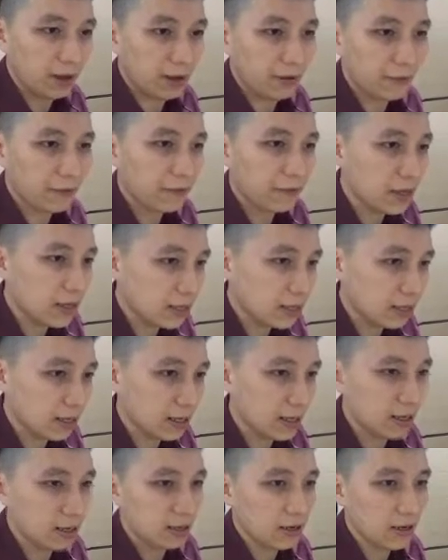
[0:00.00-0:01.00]

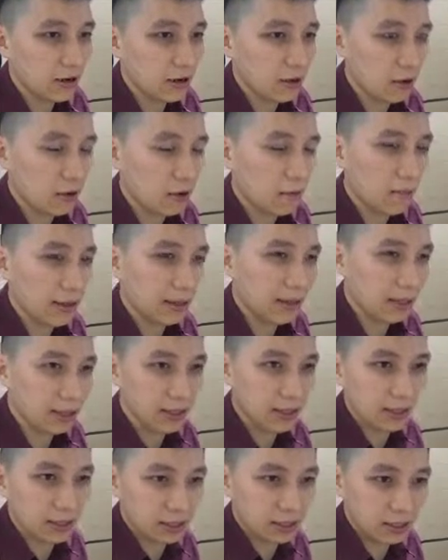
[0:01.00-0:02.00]
thinner or making
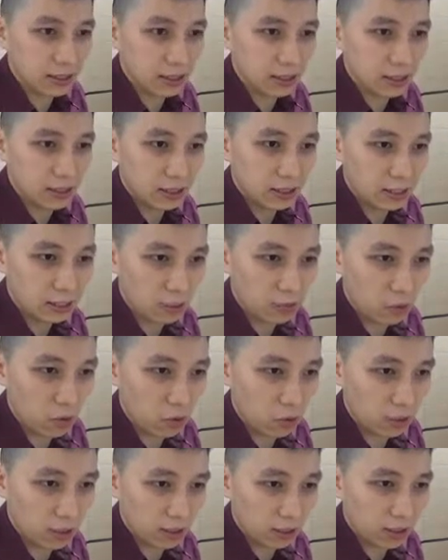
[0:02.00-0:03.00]
it
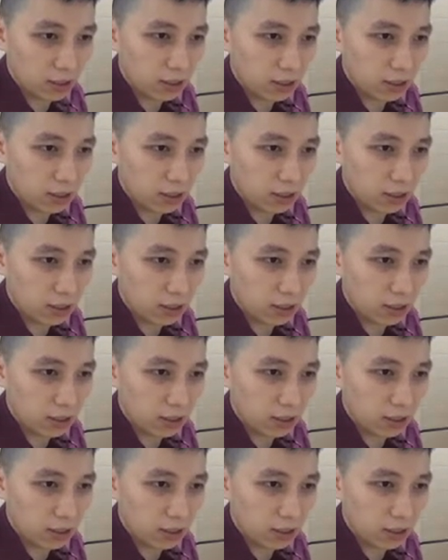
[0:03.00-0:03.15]
smaller.